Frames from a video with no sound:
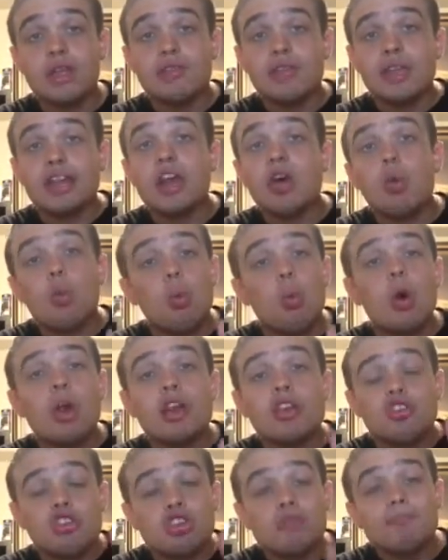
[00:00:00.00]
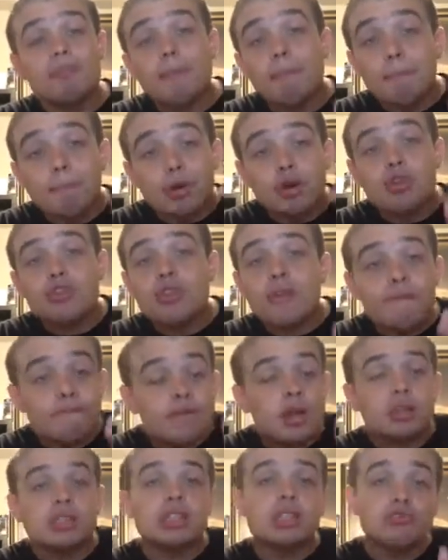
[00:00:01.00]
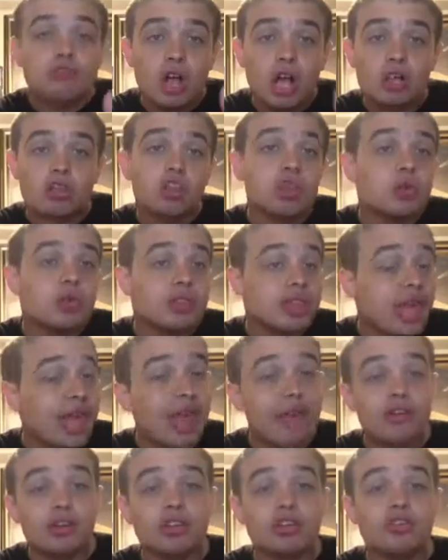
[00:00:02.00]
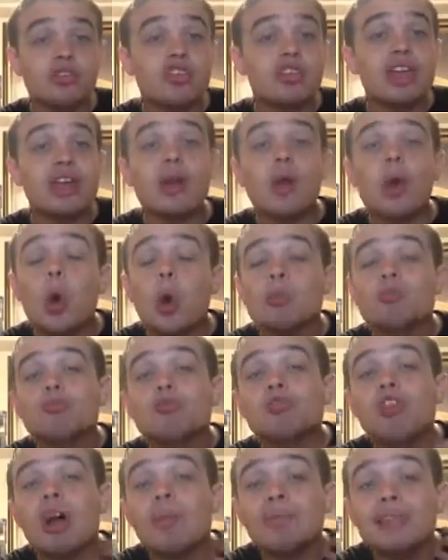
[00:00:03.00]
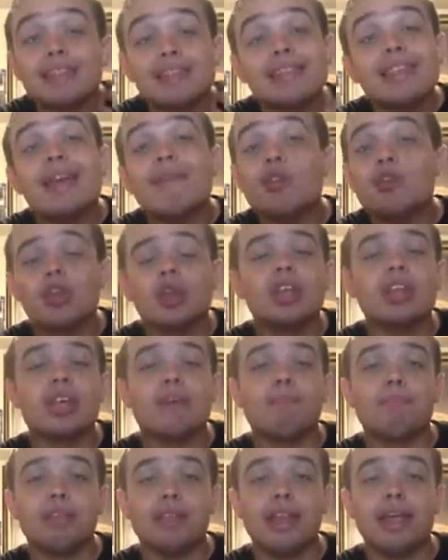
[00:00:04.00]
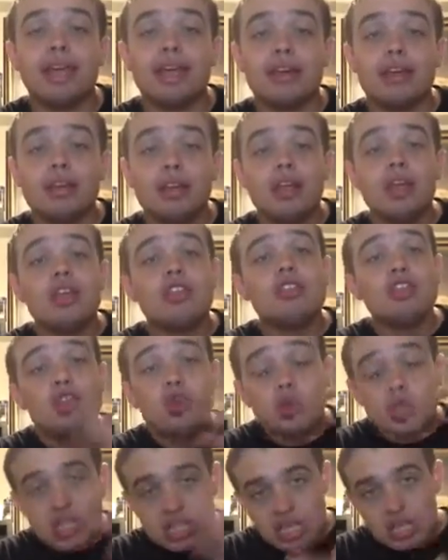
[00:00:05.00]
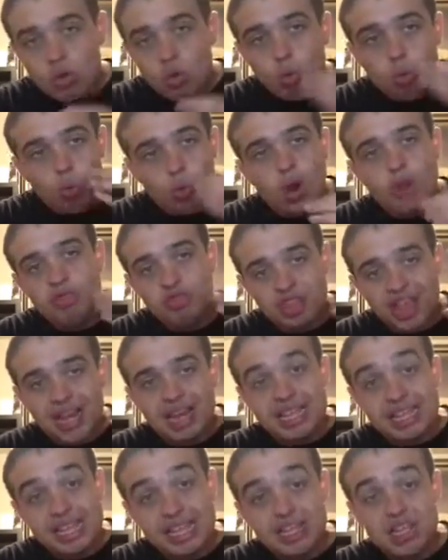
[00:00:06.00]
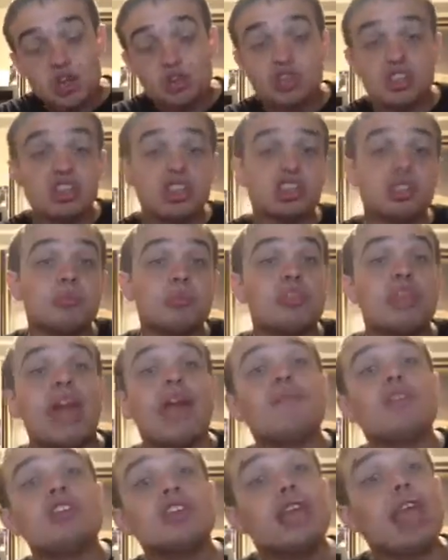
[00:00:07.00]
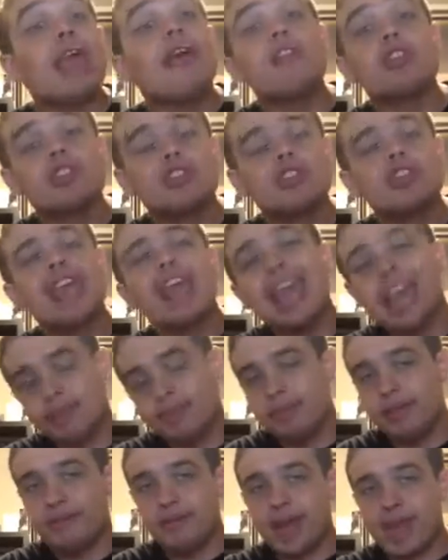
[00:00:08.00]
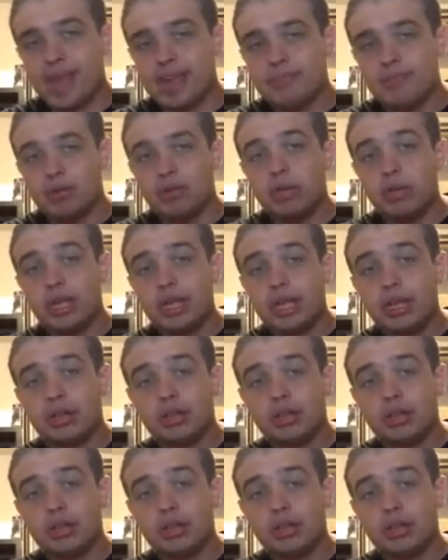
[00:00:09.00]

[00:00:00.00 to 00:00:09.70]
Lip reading: They don't want to just bombard the fucking roster with characters that are probably never going to get played. You still want that ecosystem with every character can be viable.